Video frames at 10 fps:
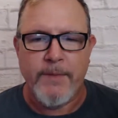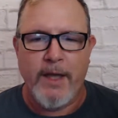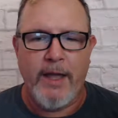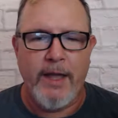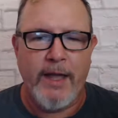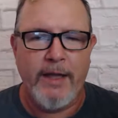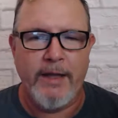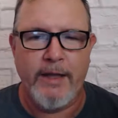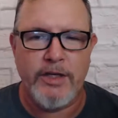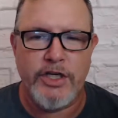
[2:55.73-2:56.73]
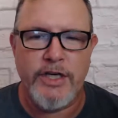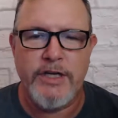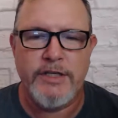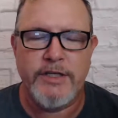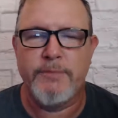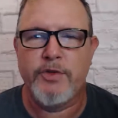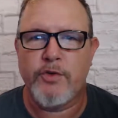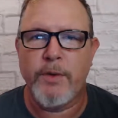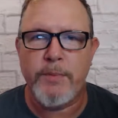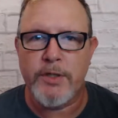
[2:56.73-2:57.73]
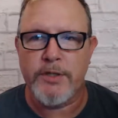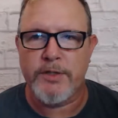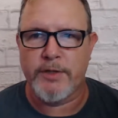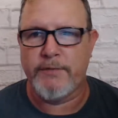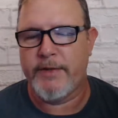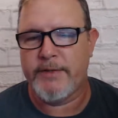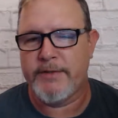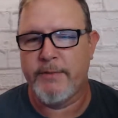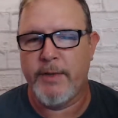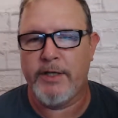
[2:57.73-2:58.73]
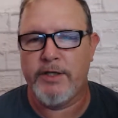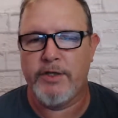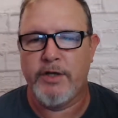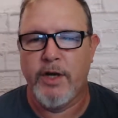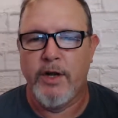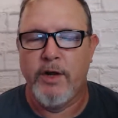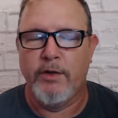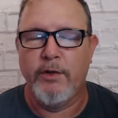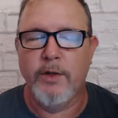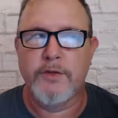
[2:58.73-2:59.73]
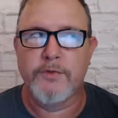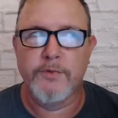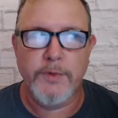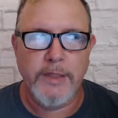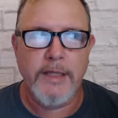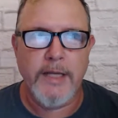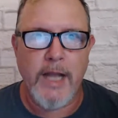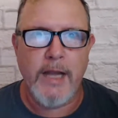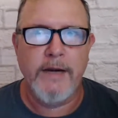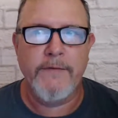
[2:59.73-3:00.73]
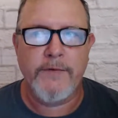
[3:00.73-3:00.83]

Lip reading: a cheese subscription service, which looks really kind of